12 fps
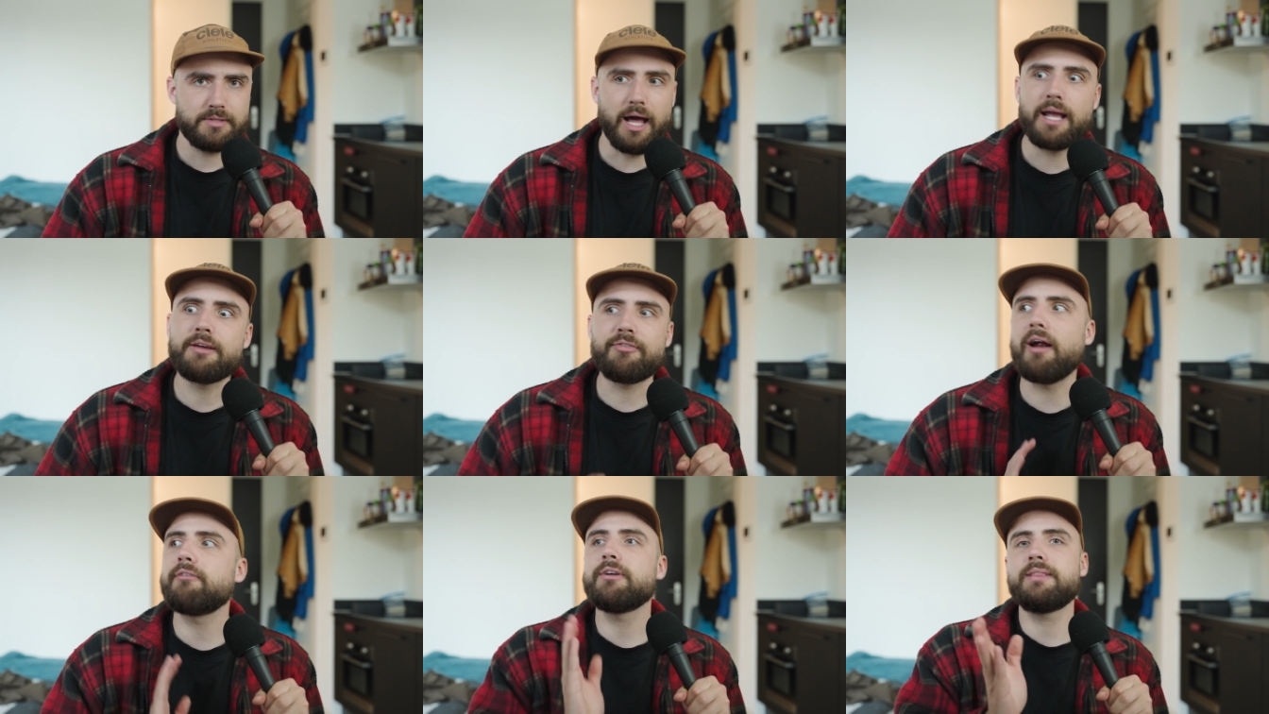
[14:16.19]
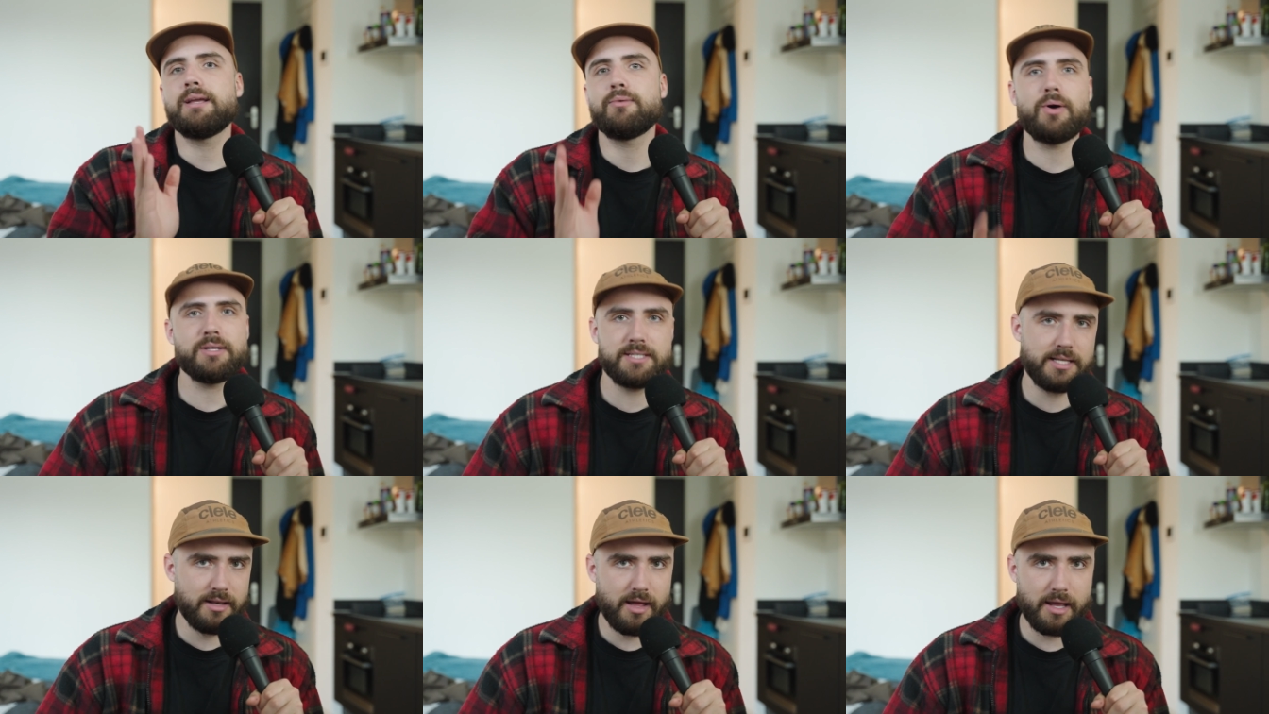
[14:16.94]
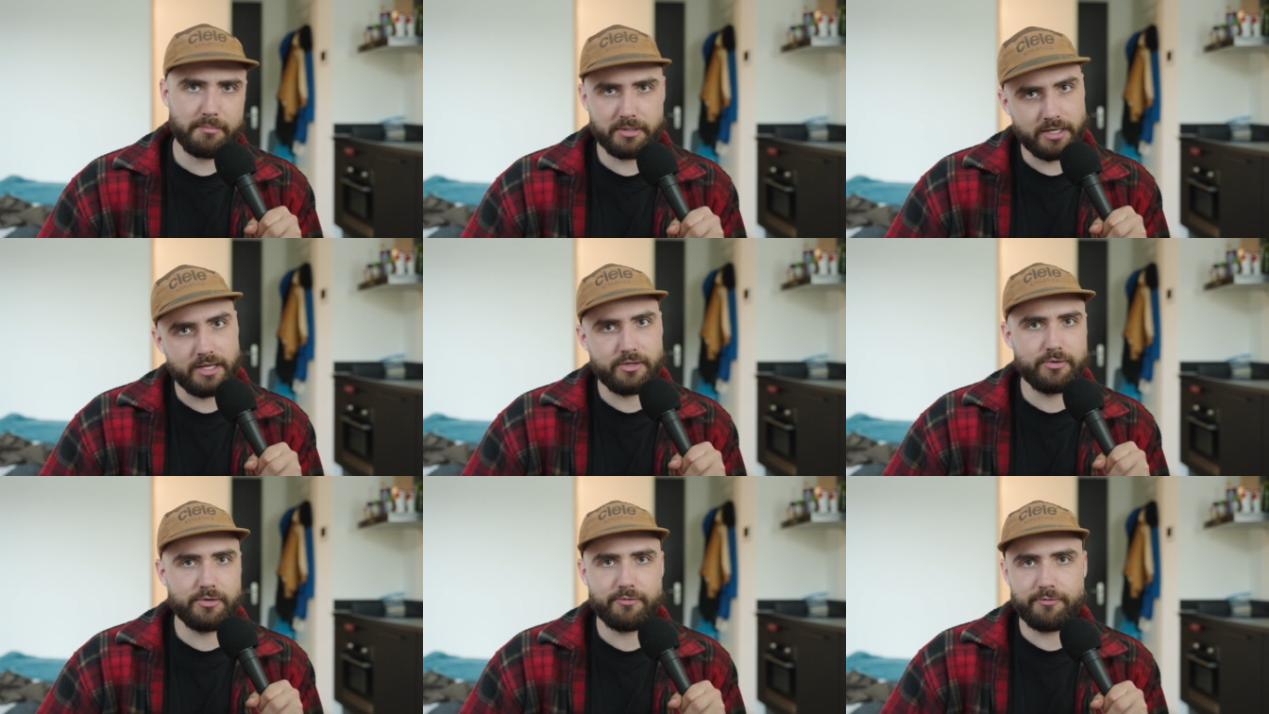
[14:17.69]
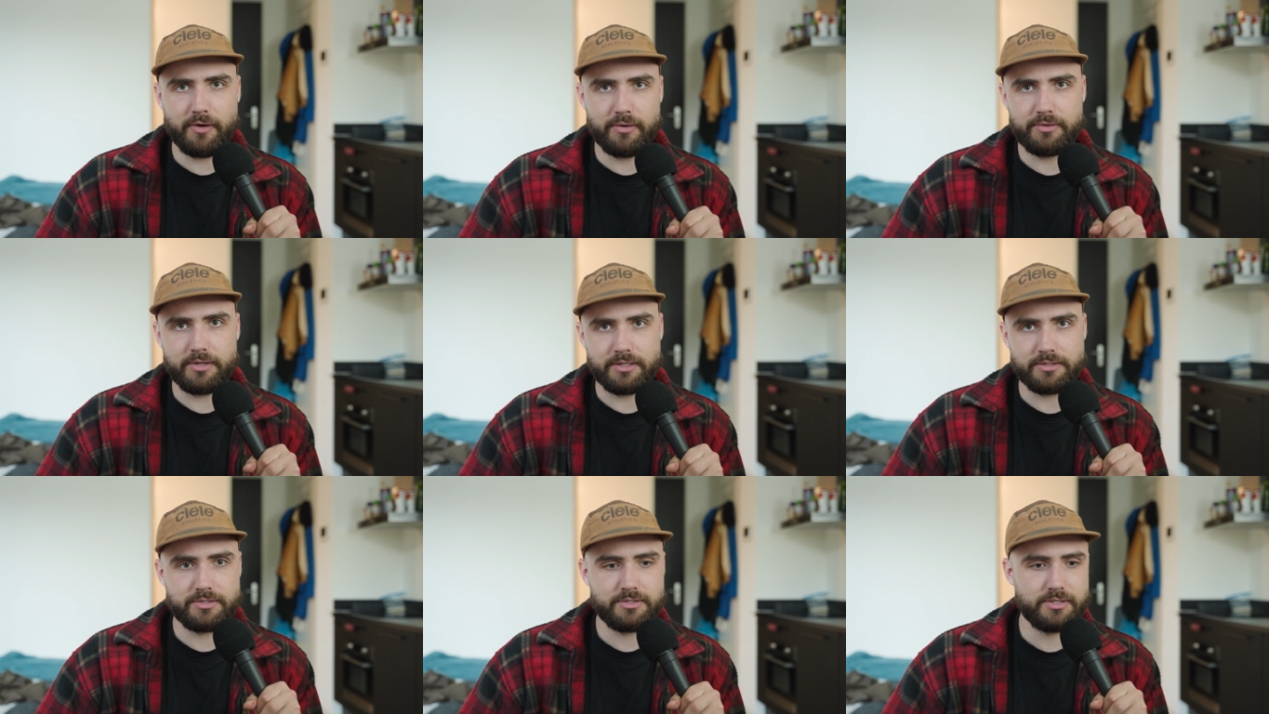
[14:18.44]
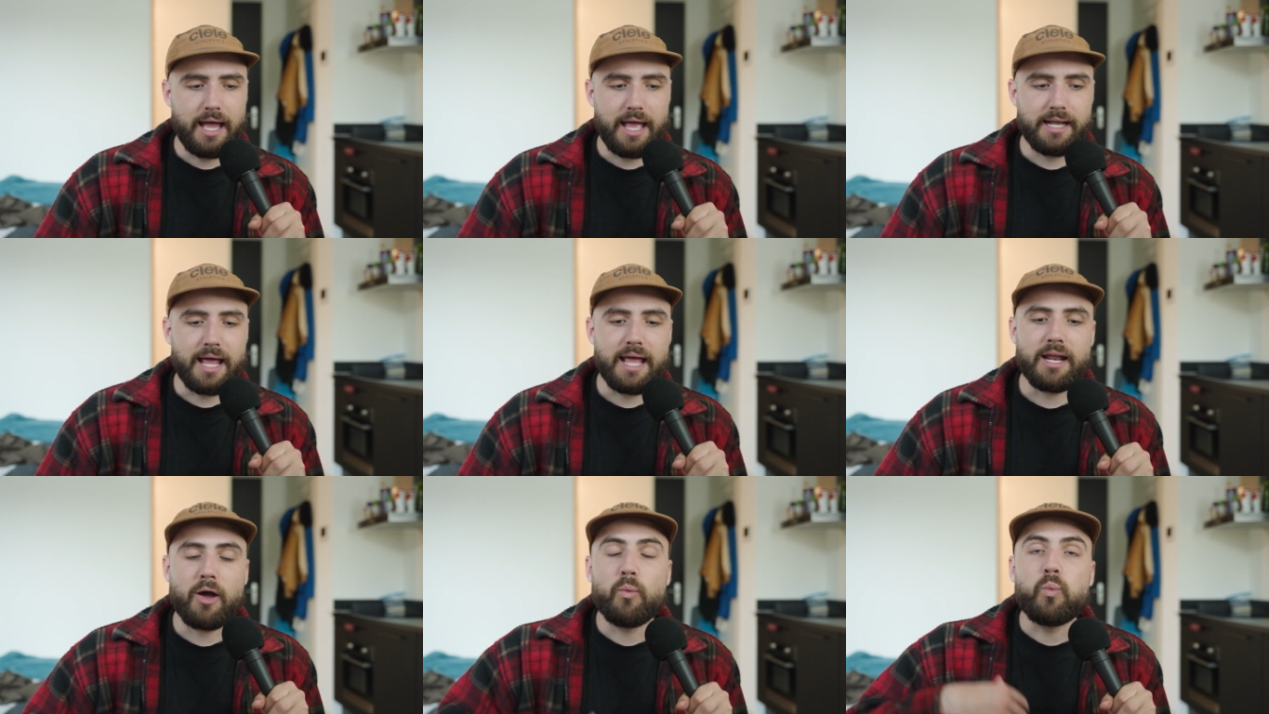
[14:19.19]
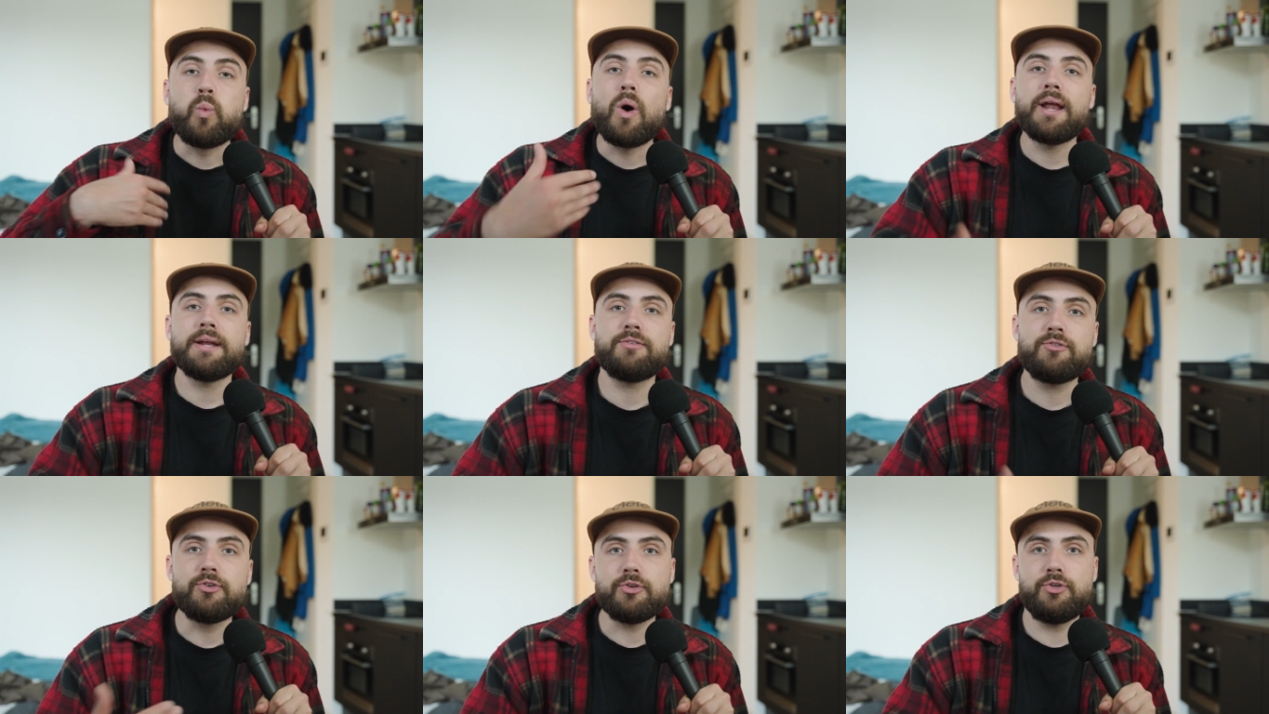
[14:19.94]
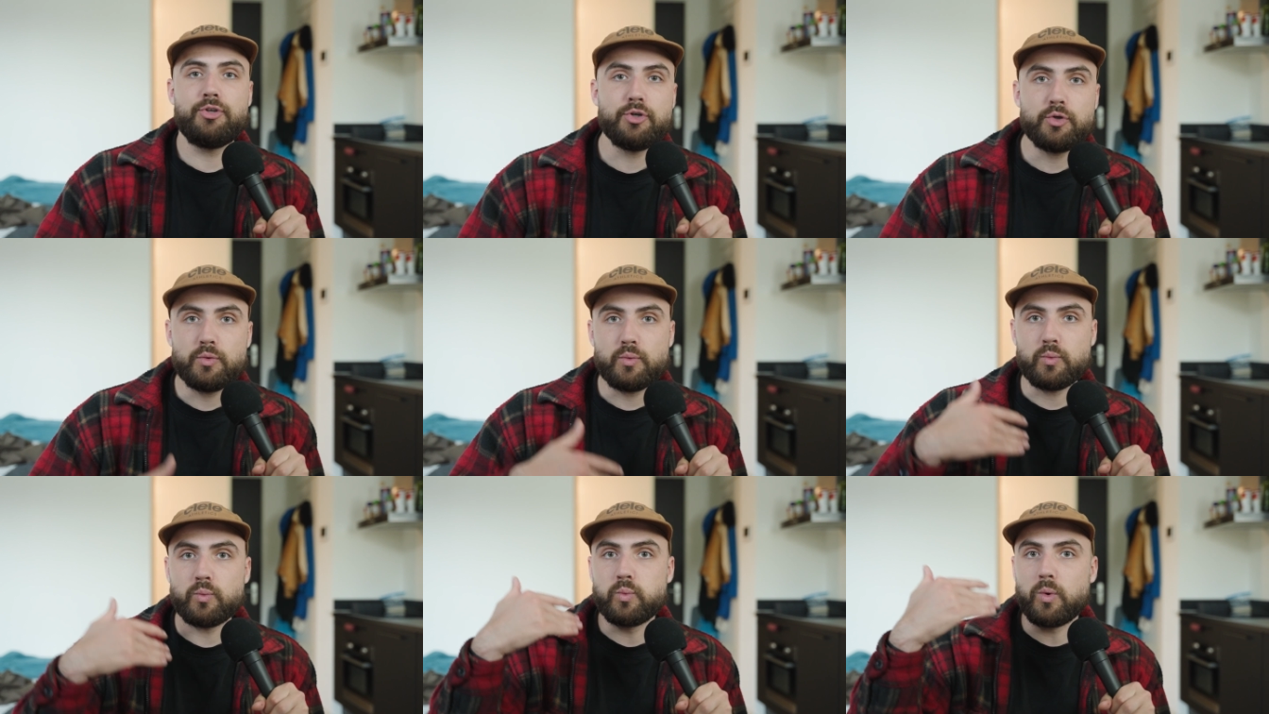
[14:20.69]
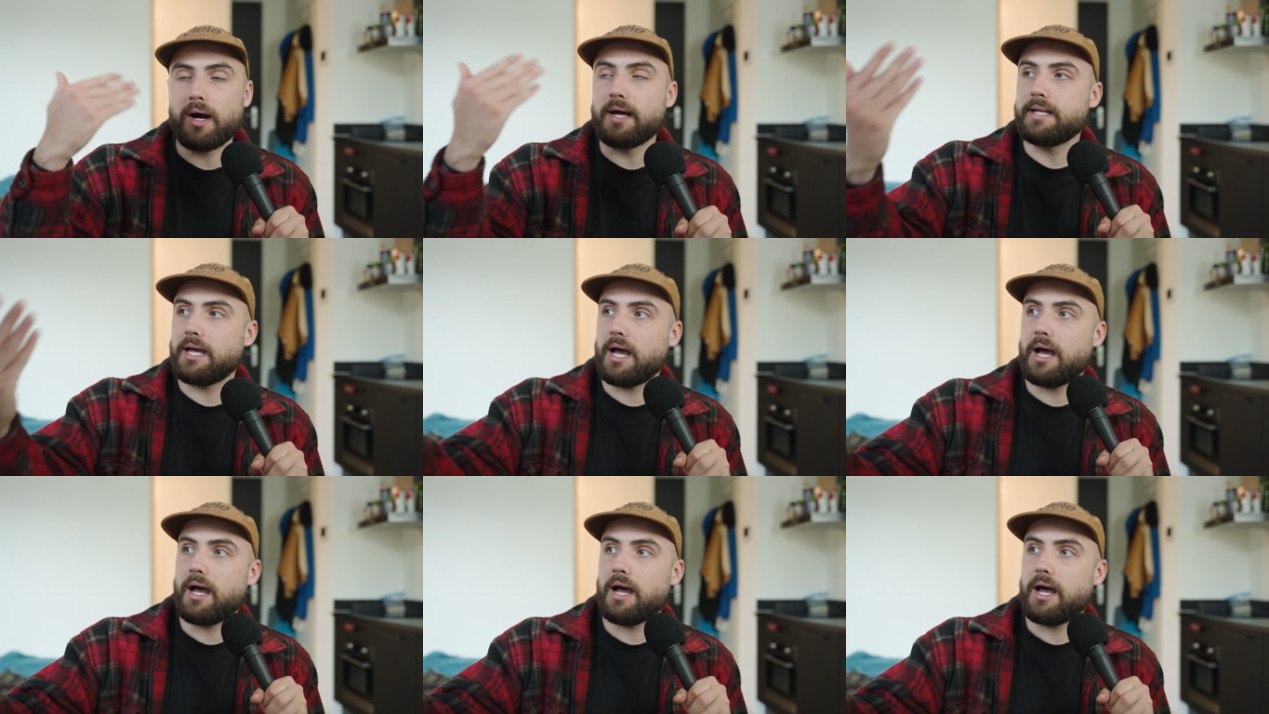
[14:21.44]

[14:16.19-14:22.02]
Like if everything was in line but I couldn't focus, and I wanted to do what